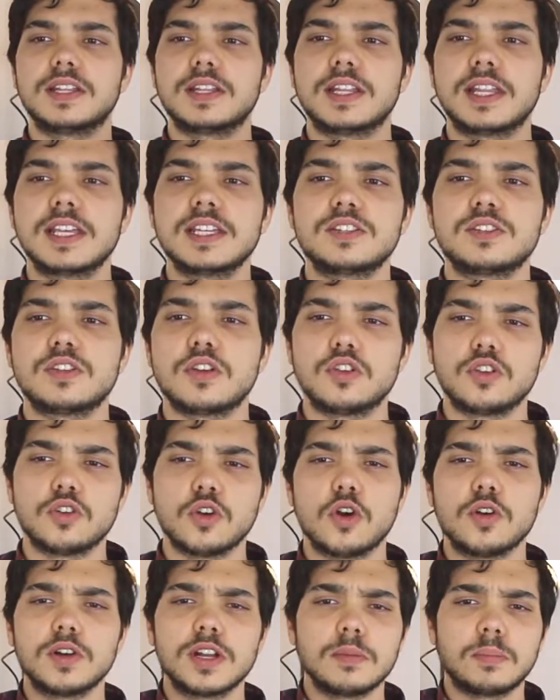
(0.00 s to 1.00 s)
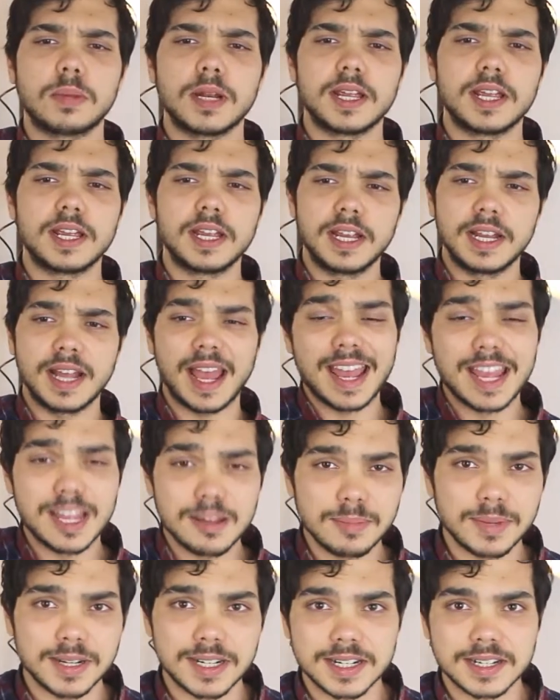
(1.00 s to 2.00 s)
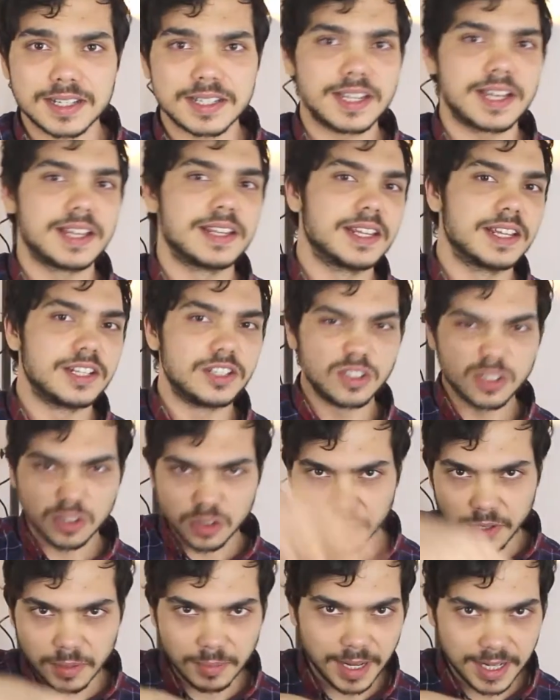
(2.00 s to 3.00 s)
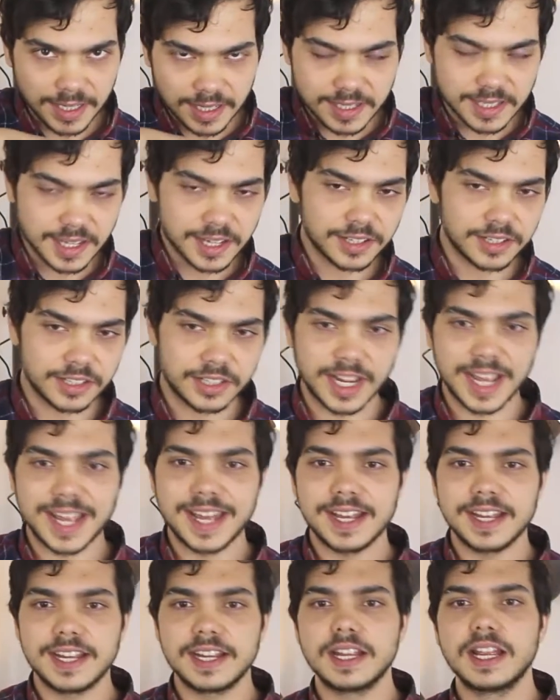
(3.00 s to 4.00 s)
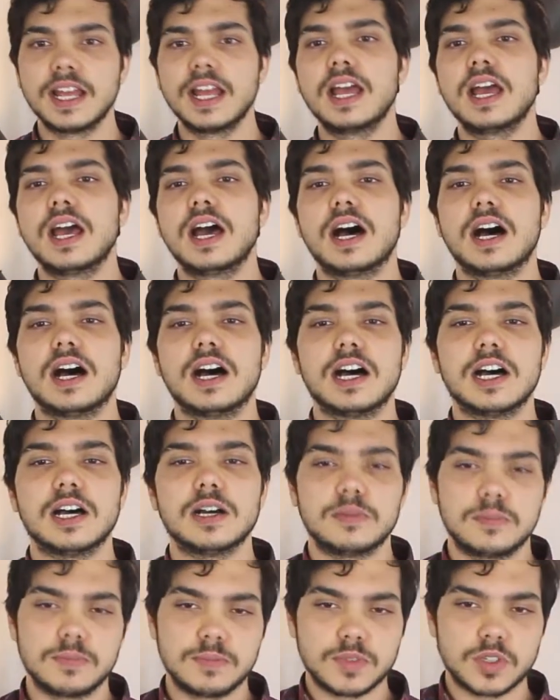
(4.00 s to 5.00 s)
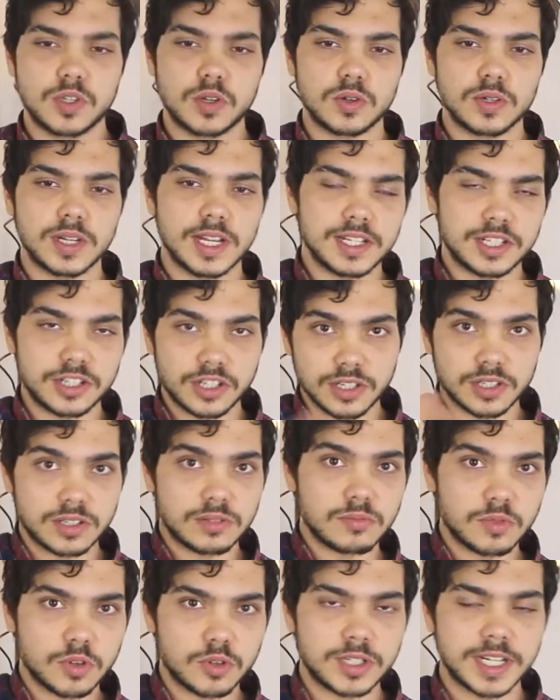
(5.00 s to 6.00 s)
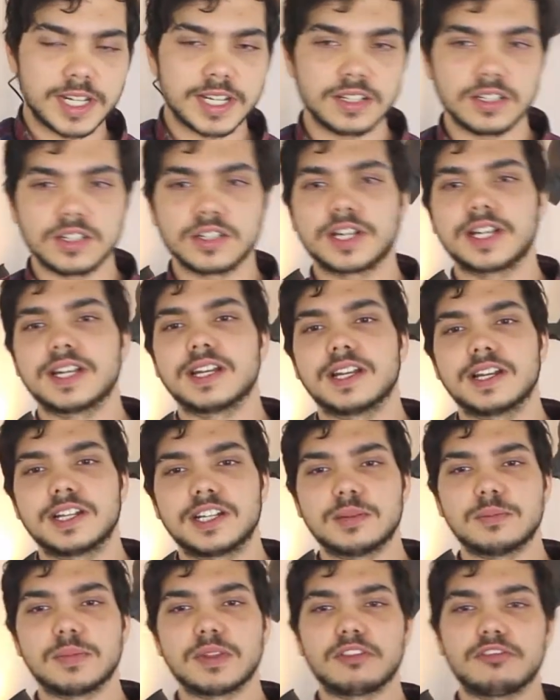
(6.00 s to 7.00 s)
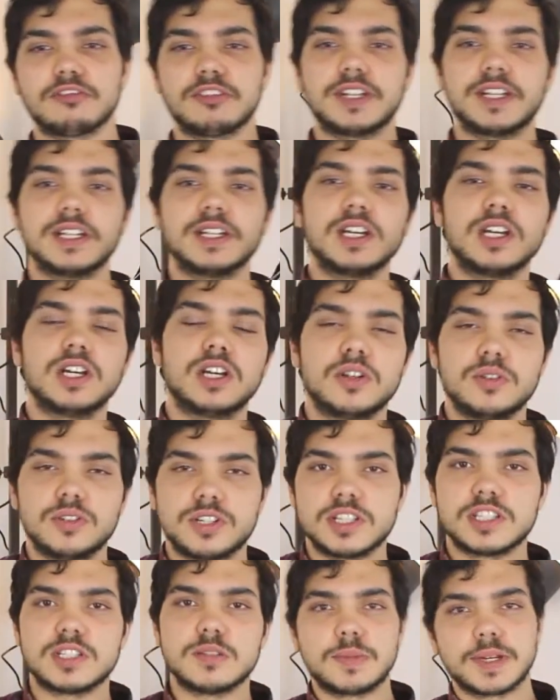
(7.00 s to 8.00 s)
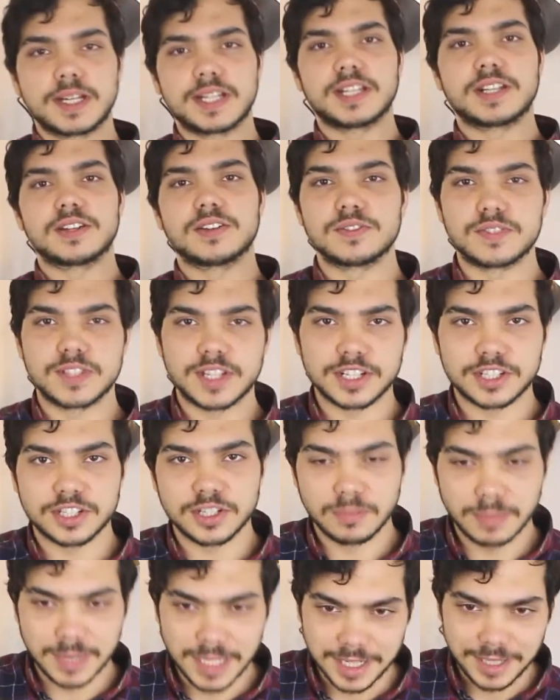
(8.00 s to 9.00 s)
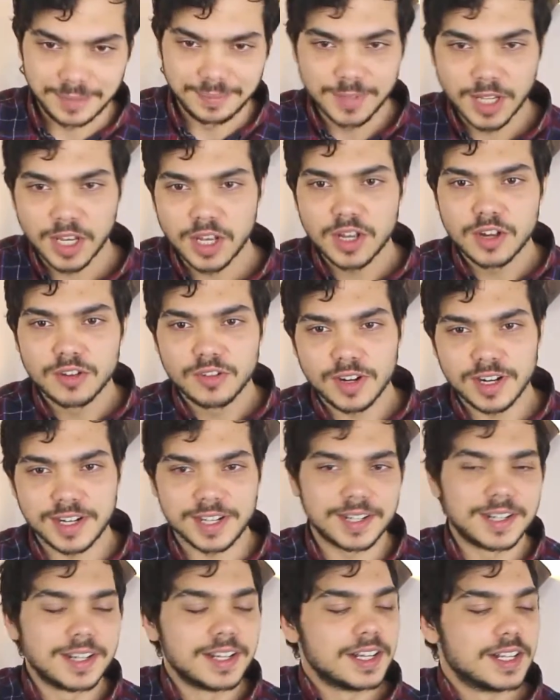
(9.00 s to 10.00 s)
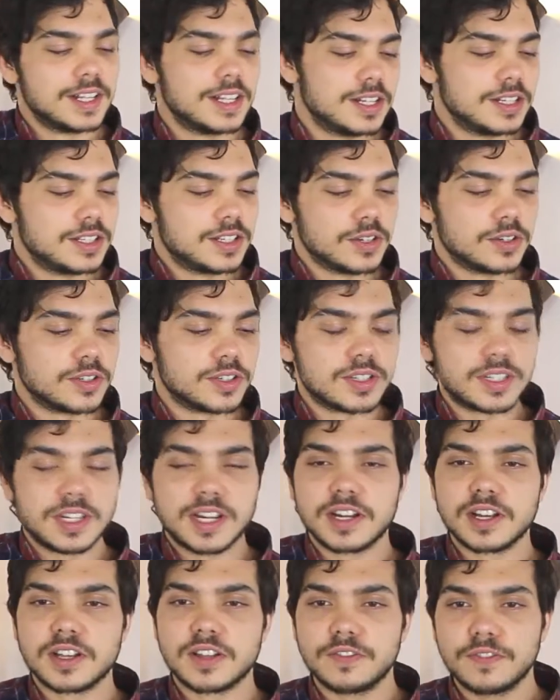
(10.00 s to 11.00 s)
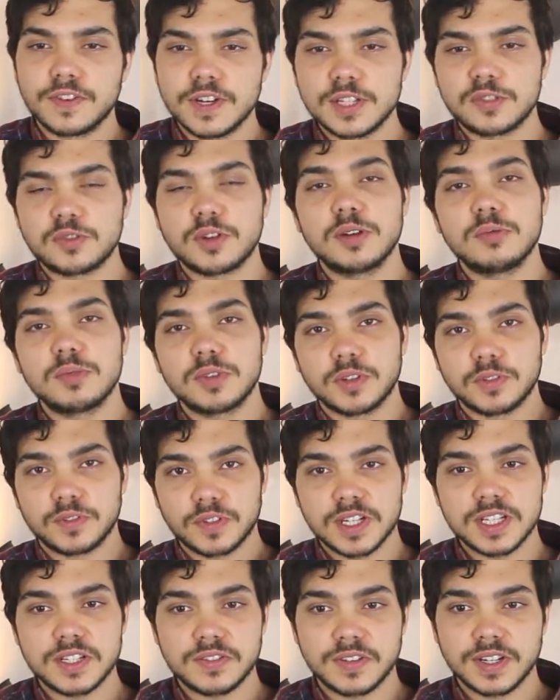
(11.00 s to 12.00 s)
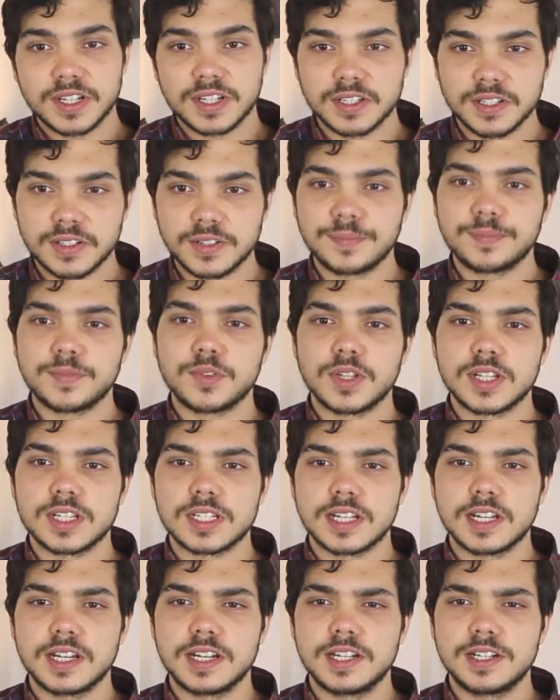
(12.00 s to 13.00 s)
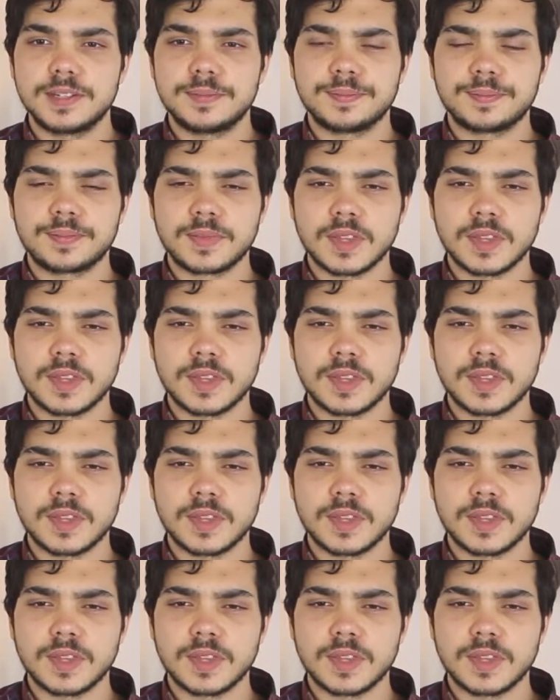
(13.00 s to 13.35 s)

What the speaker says: this you're only playing 8 bars and then you're going back to section A. So let's just take a look at line number 3, which is the beginning of section B. Right, so you're starting on the first fret with your first finger for this line,